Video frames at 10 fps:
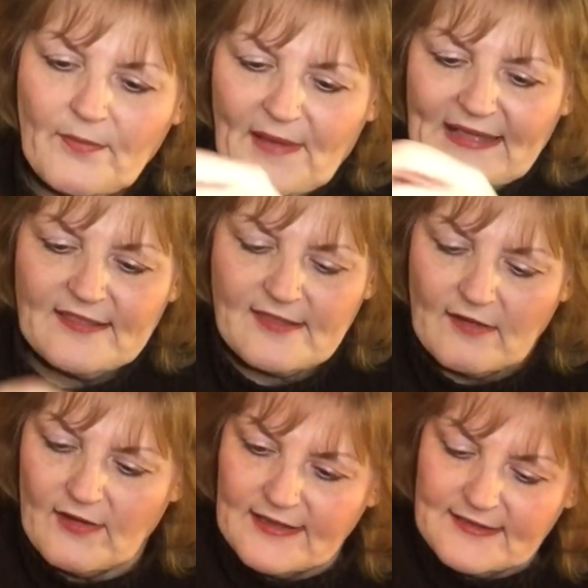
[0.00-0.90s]
bad
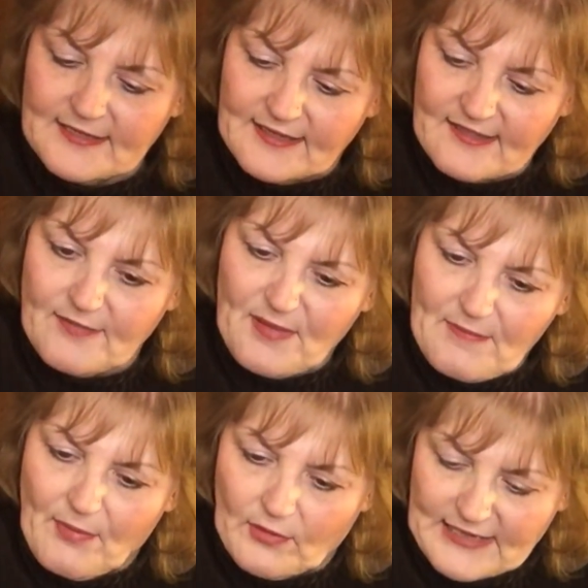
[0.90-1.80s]
side it's a
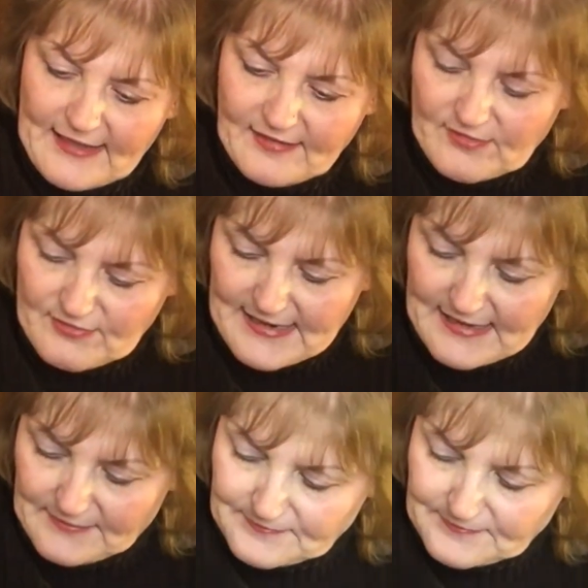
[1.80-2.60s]
bit polyestery.